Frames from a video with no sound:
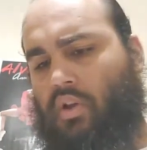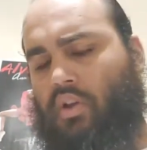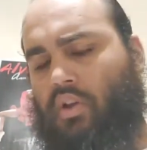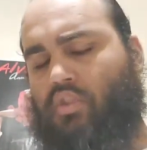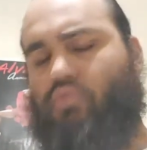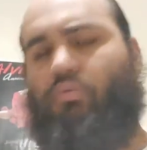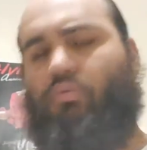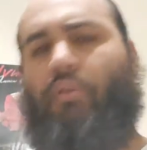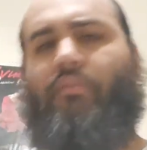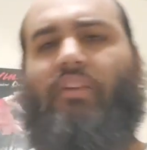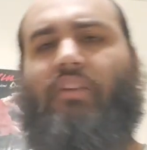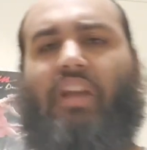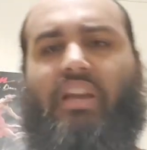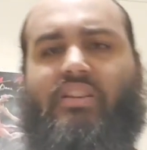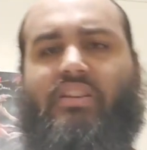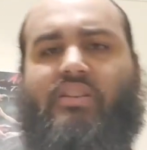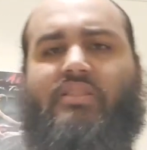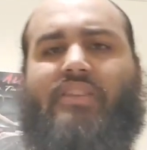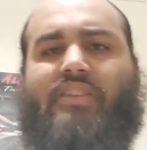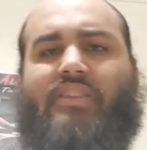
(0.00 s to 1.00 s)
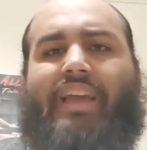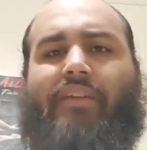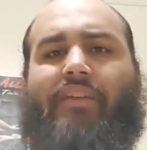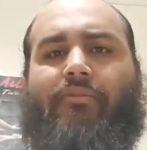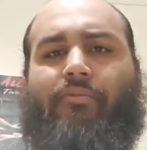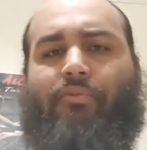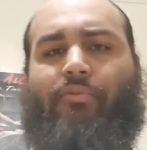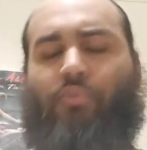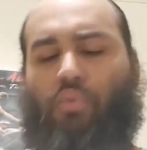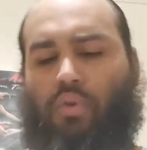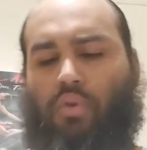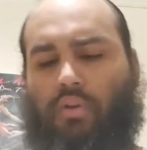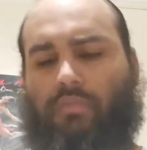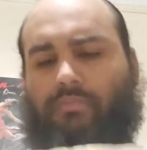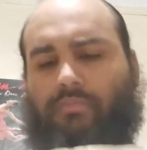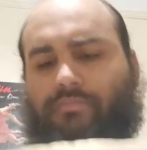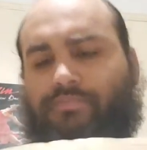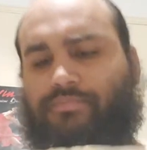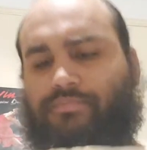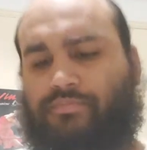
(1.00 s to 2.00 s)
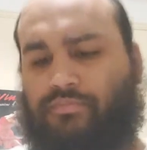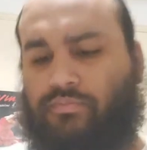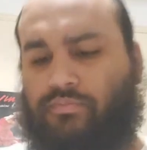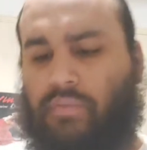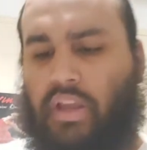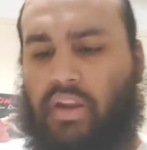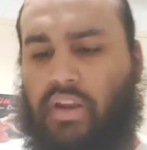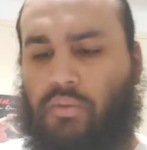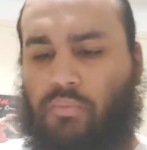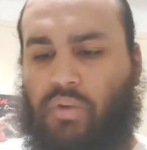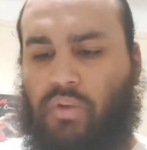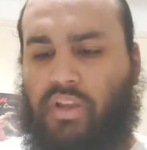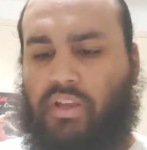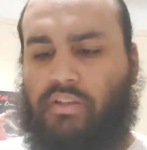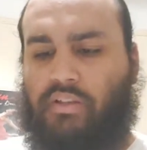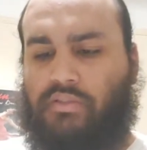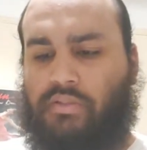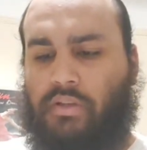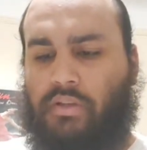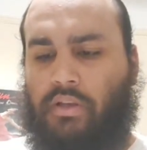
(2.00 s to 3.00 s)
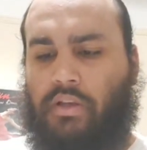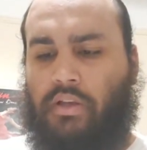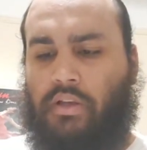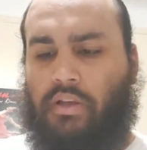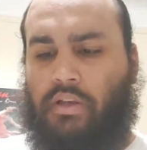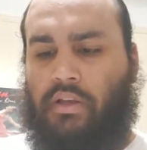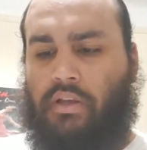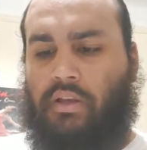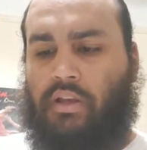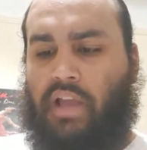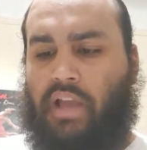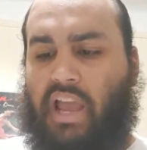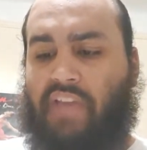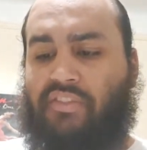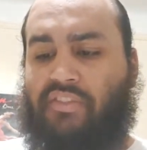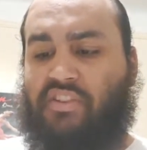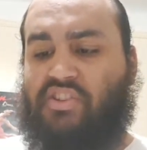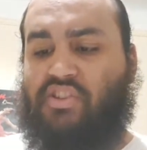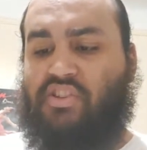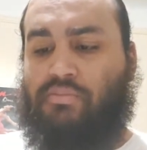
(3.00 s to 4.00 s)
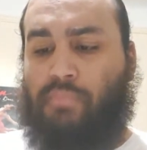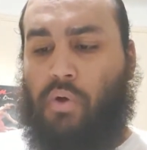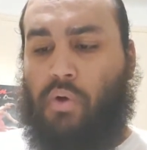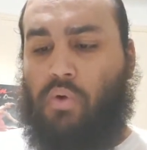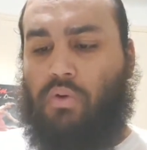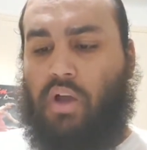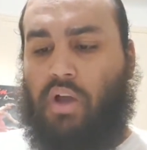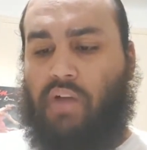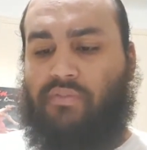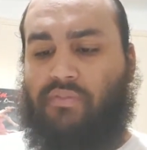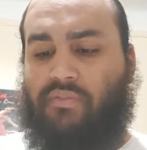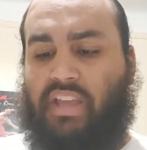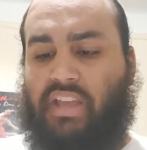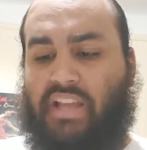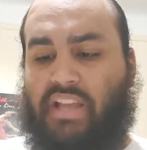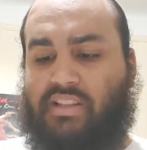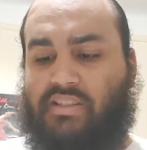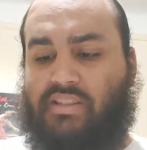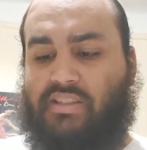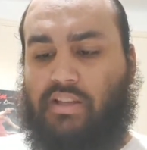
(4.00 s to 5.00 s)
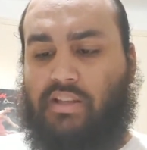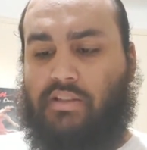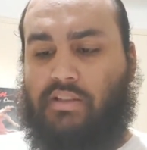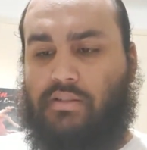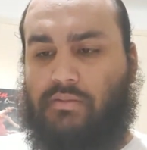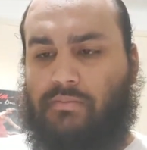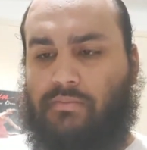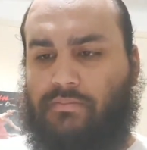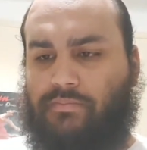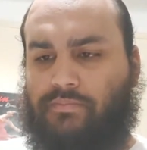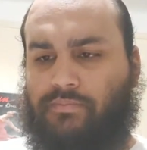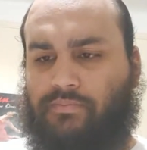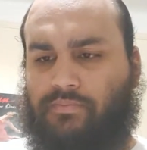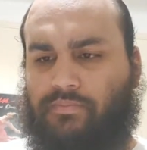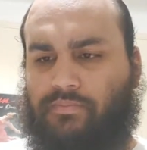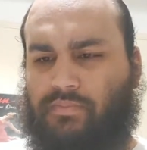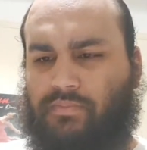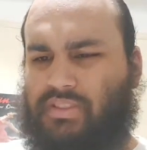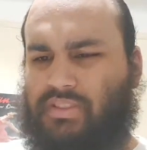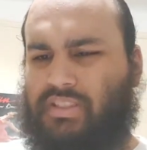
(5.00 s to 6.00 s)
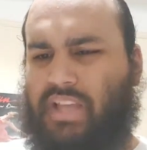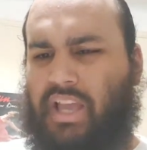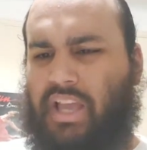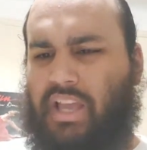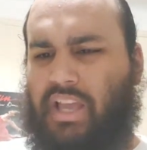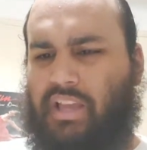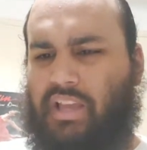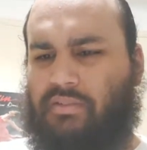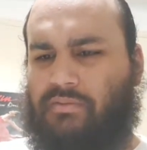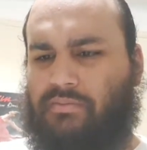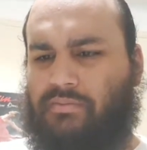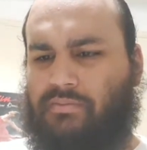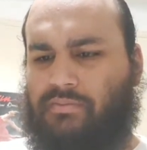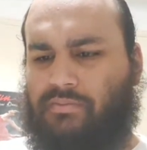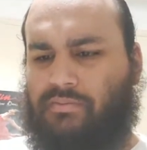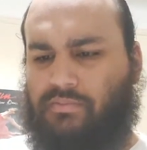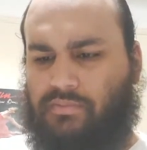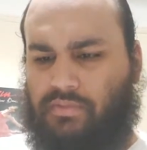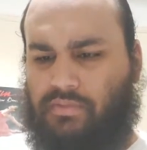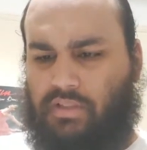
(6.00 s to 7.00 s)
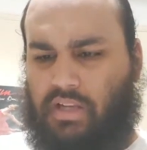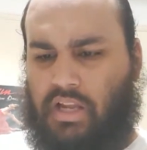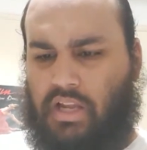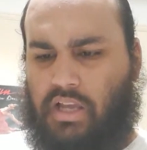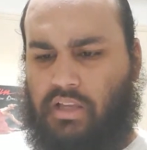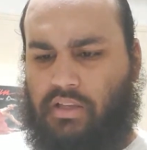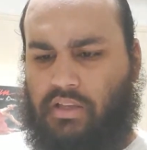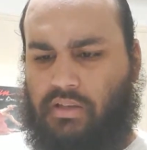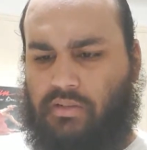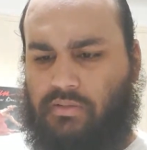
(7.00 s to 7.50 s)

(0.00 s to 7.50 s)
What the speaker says: It's Revelations 8 and 4. And it reads, and the smoke of the incense, it's 8. It's a lot.